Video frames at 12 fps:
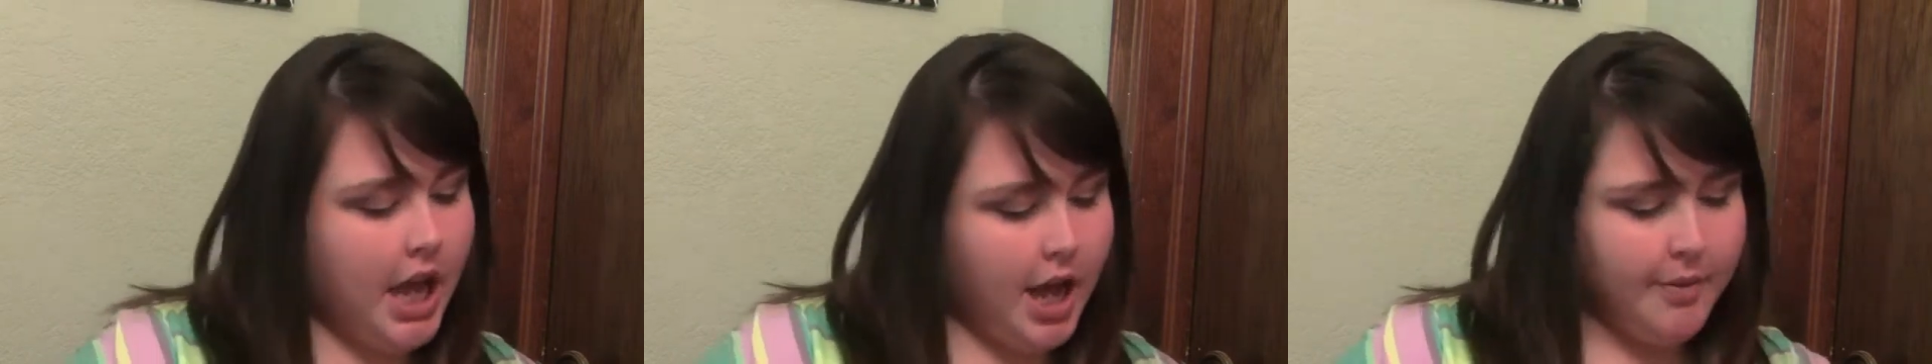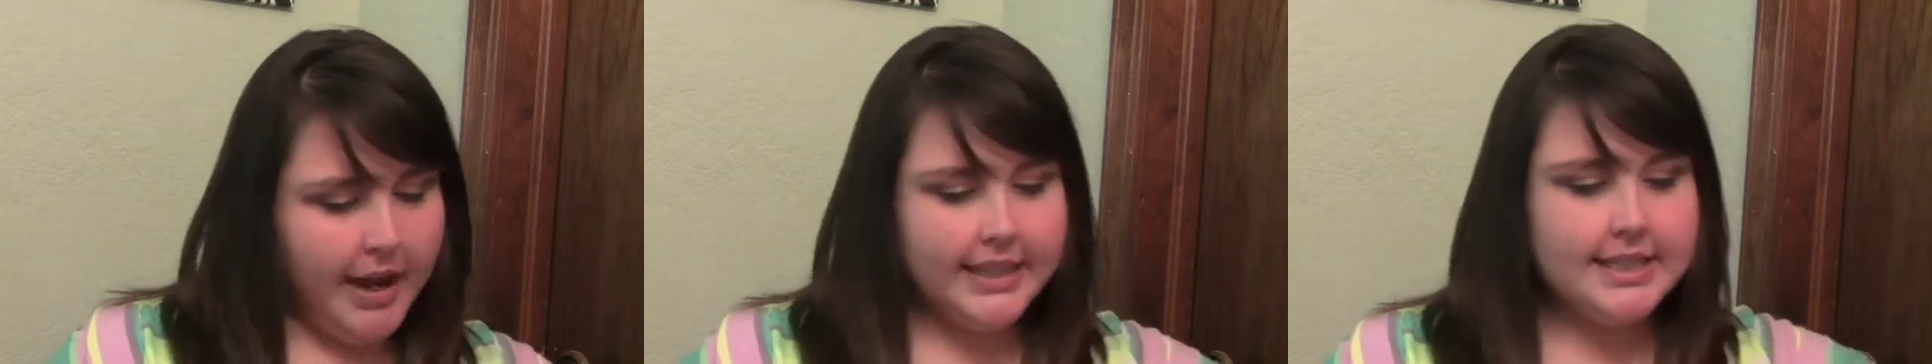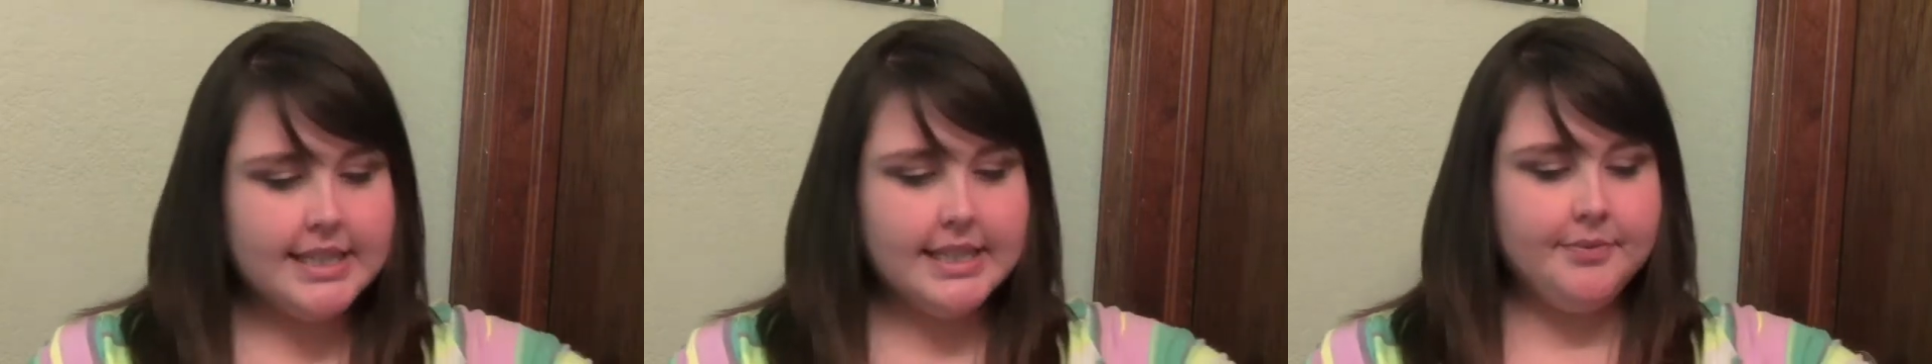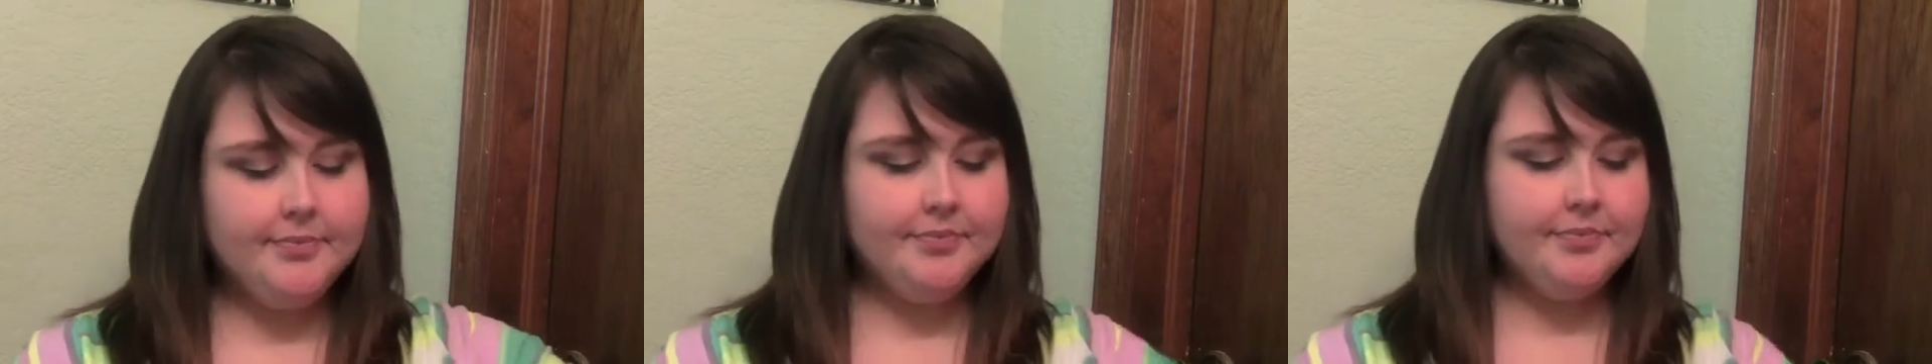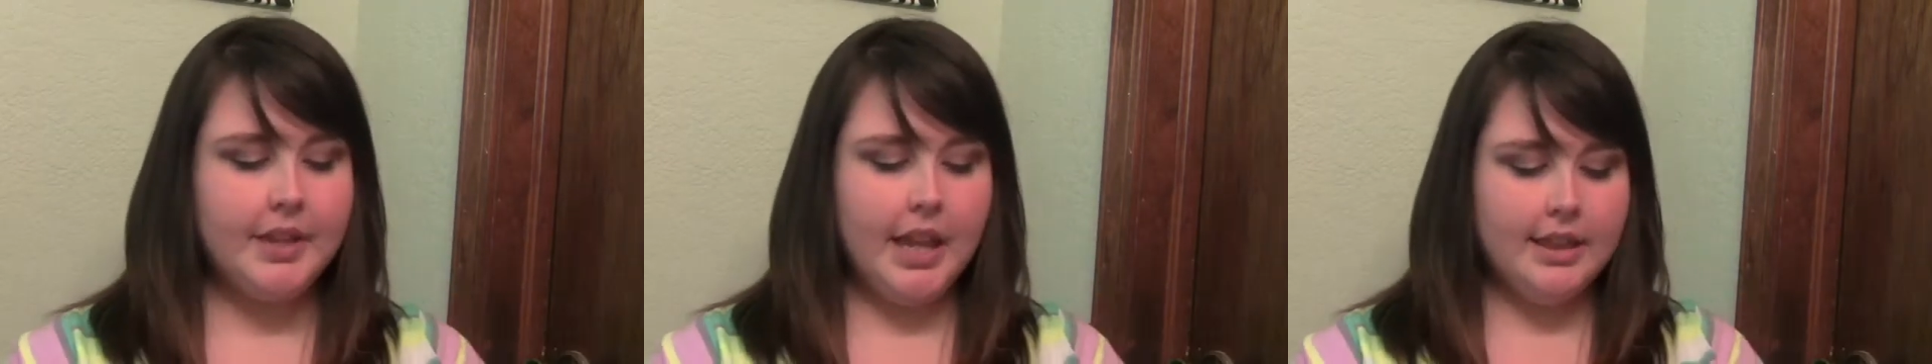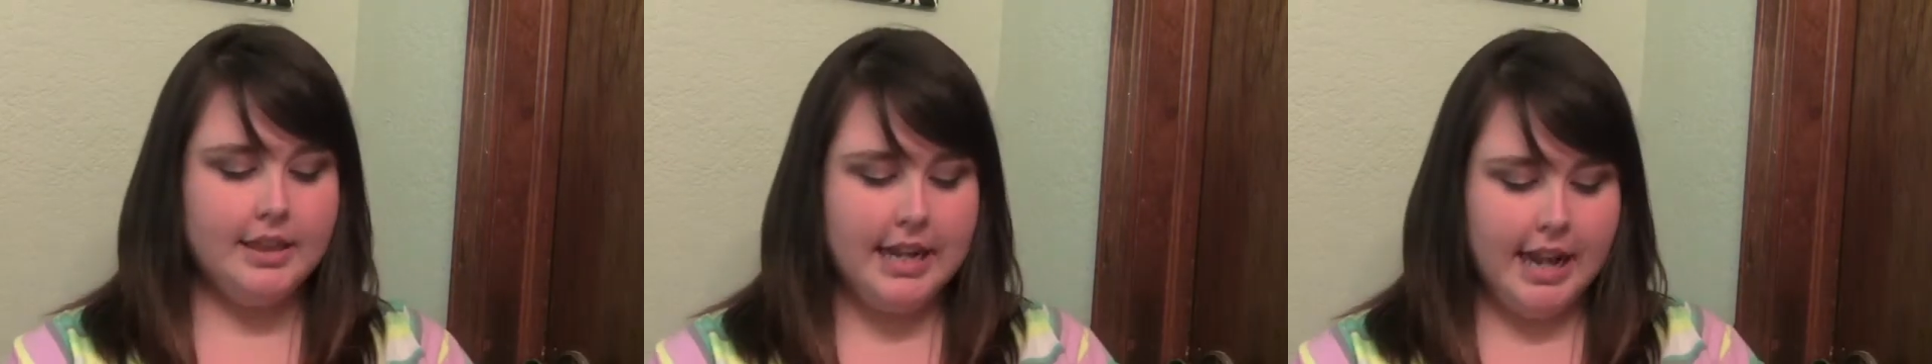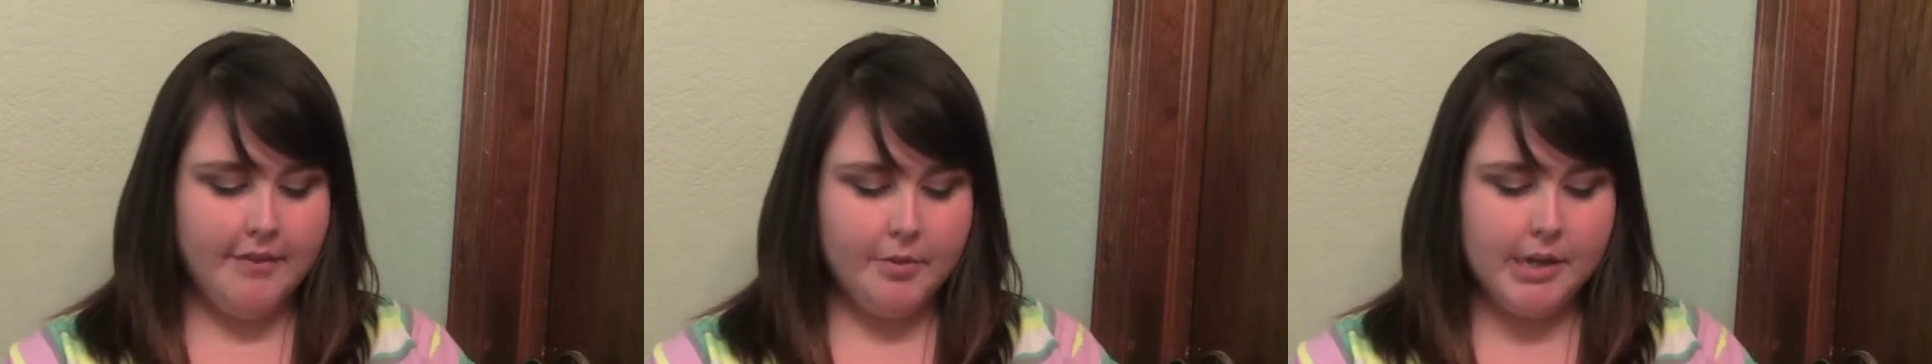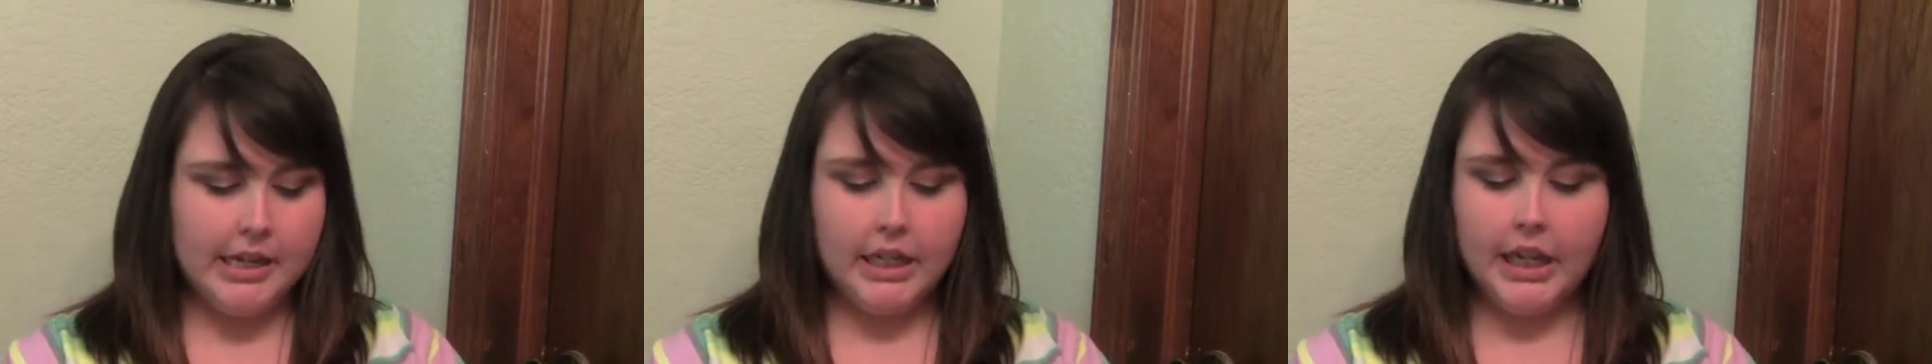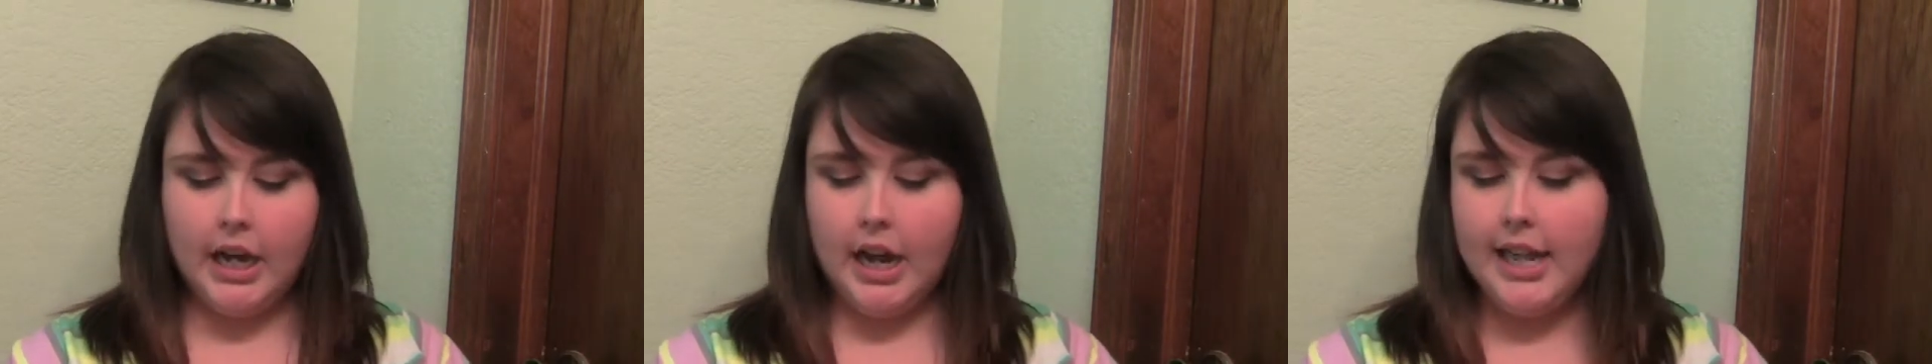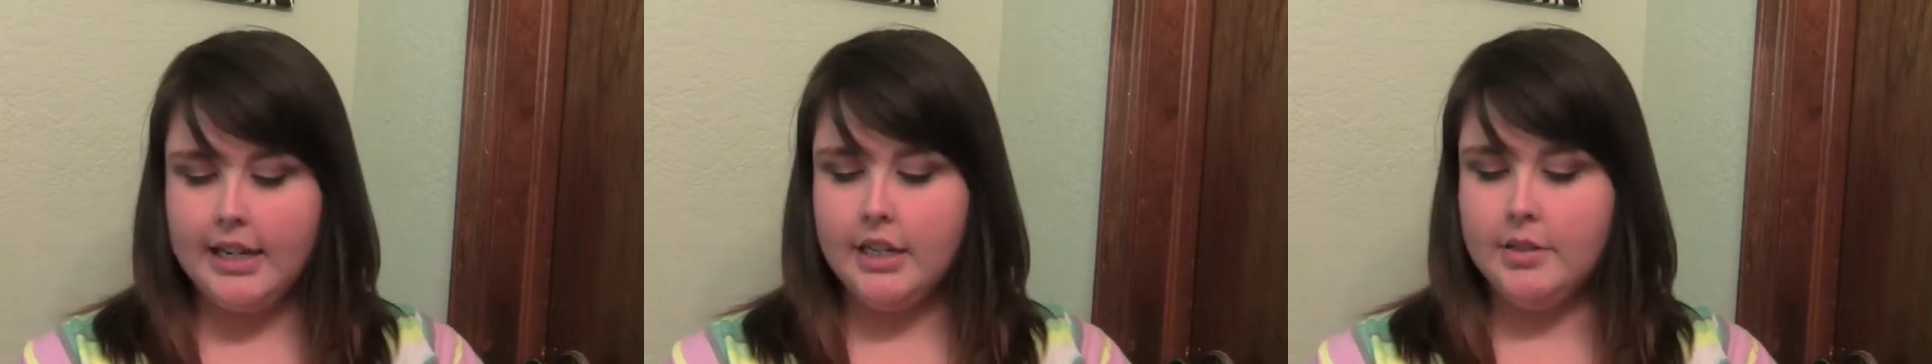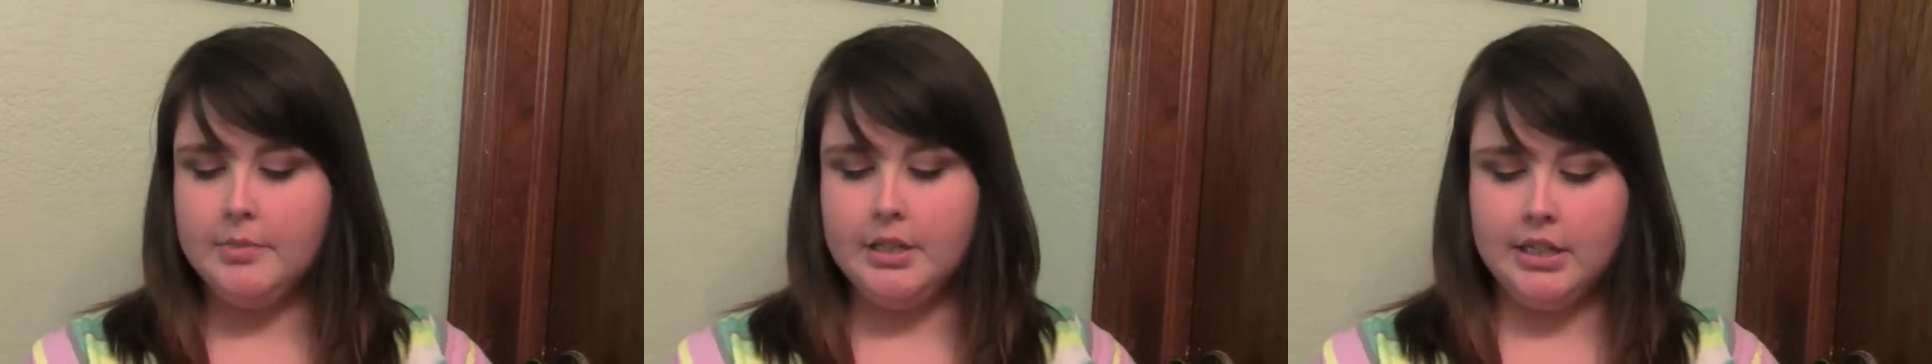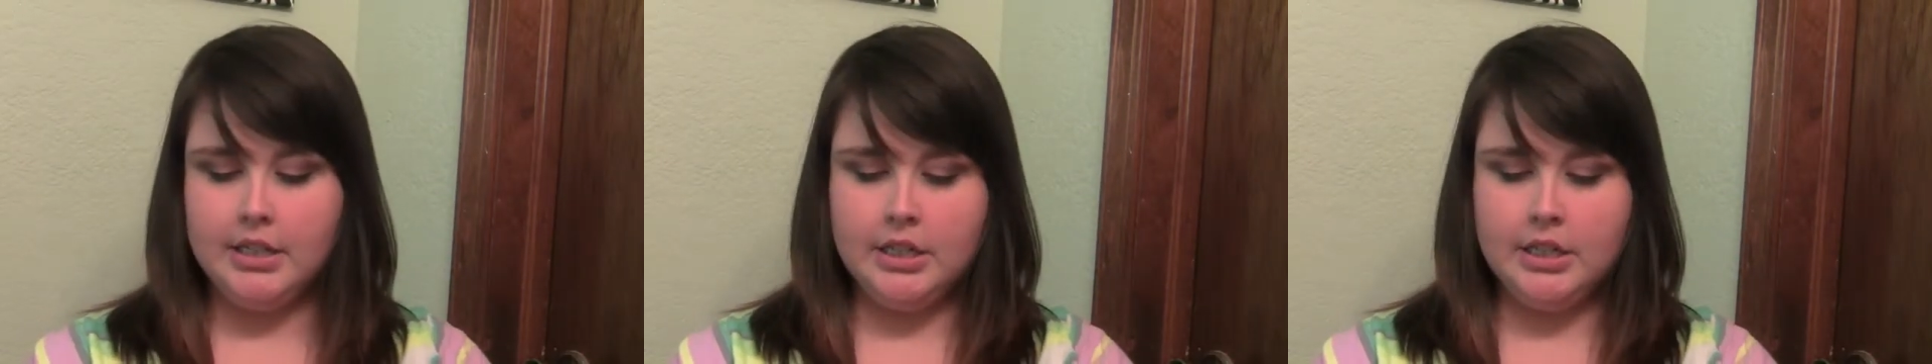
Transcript: Alright, then I have a body care item.